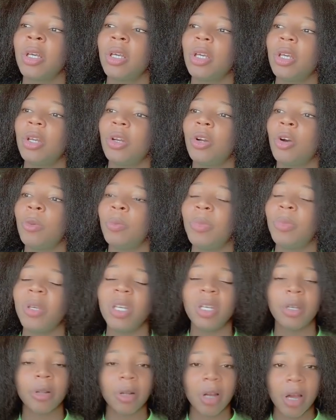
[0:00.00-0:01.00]
you know,
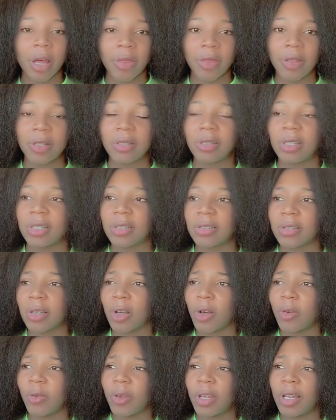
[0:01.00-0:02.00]
be your authentic
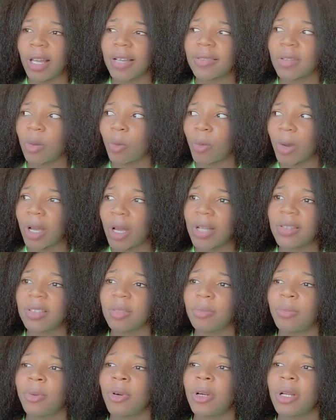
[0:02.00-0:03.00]
self. And like I said, why it's
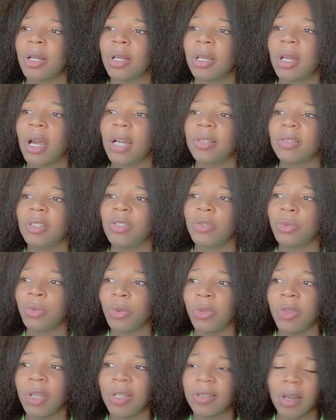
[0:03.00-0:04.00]
important not to do
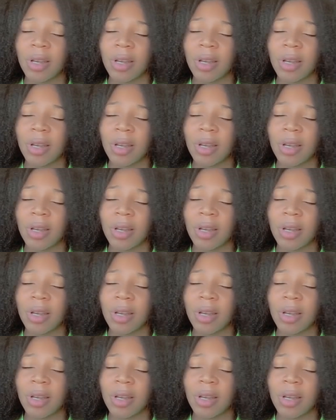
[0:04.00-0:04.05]
things